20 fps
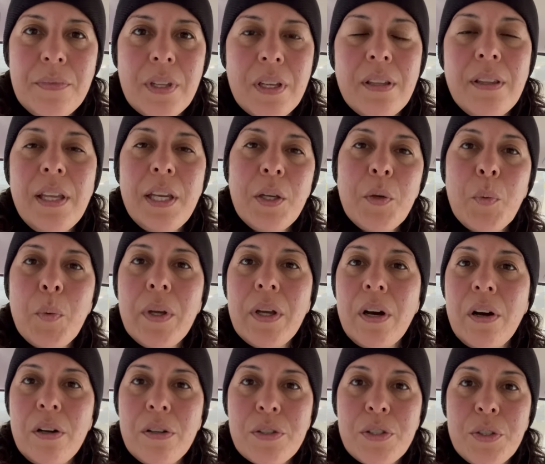like we
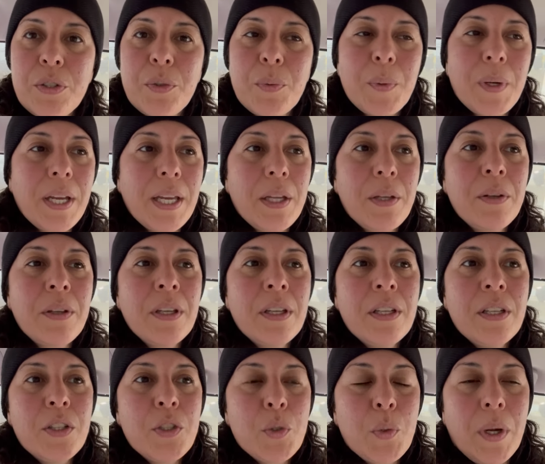all do, right?
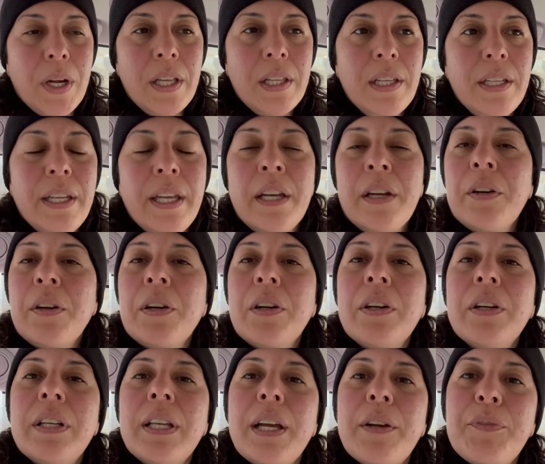Trial and error
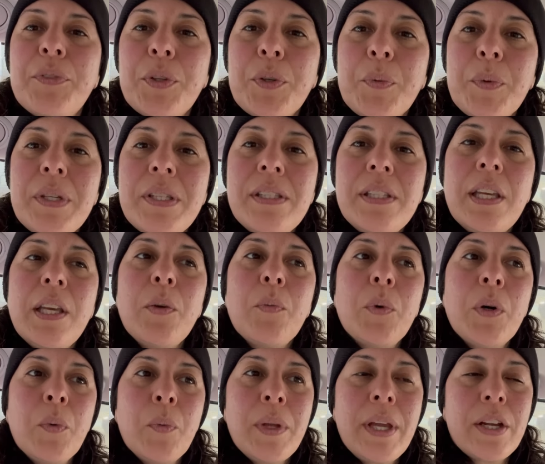and after we see
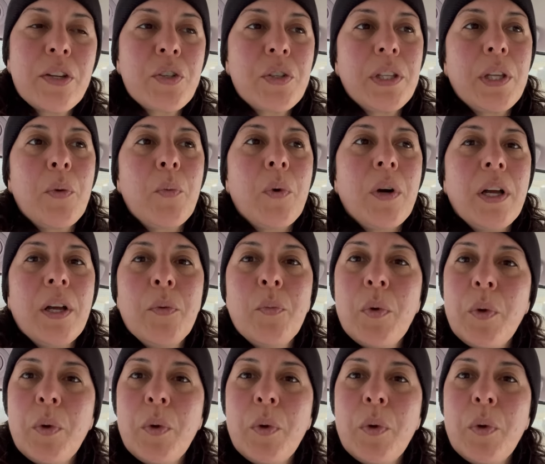what we actually want,